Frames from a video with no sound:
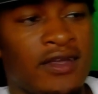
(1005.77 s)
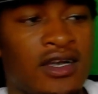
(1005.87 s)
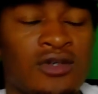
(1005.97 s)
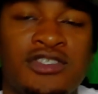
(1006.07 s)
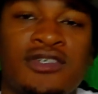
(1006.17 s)

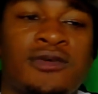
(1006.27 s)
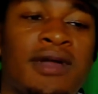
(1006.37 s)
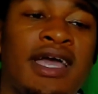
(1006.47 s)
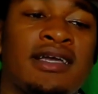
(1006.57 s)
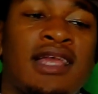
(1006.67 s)
Go to the
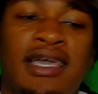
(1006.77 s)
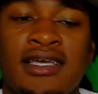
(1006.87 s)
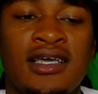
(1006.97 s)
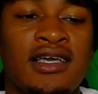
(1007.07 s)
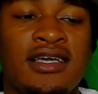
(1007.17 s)
rack, like,
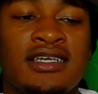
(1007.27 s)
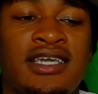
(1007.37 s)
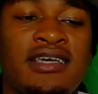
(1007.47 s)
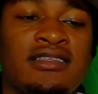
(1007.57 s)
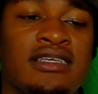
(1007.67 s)

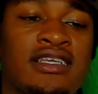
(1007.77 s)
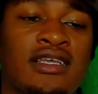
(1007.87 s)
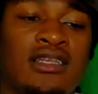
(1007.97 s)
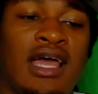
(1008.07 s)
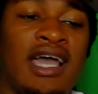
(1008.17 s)
kick.
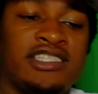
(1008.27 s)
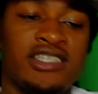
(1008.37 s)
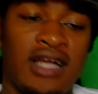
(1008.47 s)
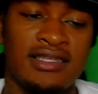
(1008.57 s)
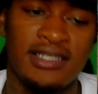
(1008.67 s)
Last
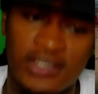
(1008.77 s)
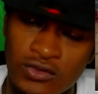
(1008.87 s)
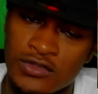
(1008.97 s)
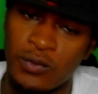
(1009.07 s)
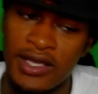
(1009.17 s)
year, I think you
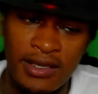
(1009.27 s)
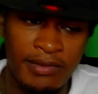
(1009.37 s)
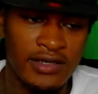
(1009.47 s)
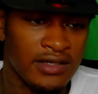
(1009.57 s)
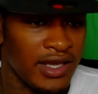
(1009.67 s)
was way
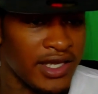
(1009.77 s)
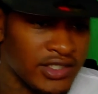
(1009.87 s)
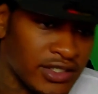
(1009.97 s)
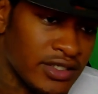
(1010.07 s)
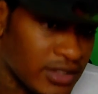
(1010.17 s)
better
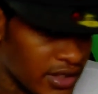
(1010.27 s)
last year.